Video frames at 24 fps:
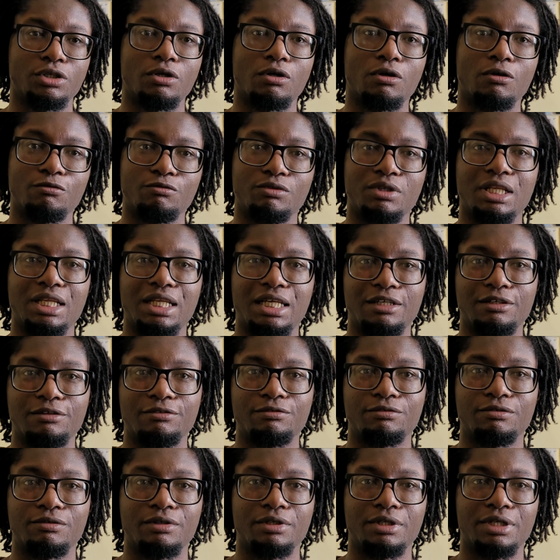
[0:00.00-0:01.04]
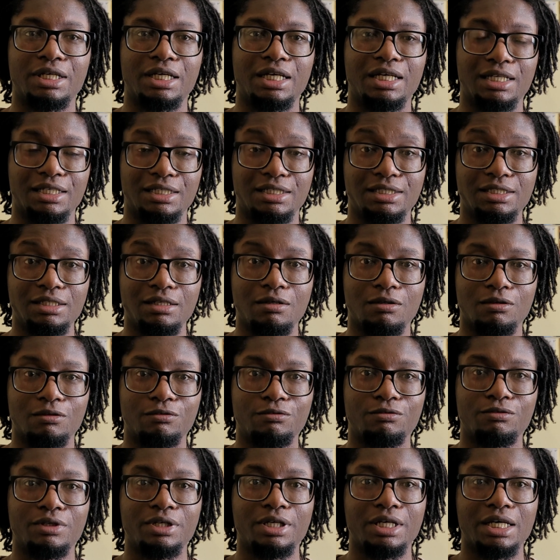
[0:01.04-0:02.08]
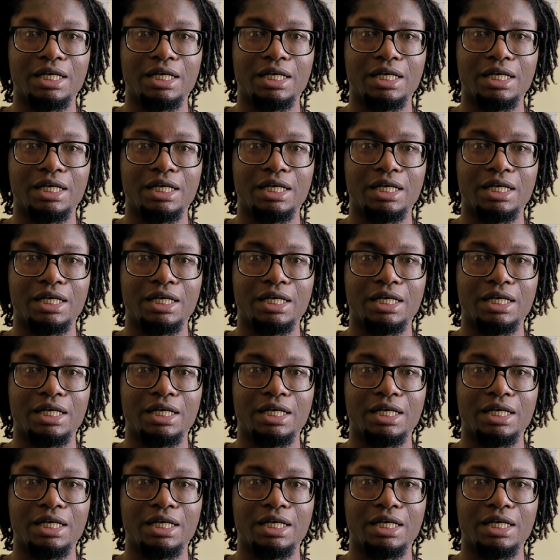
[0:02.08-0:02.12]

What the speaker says: of the leaf in itself,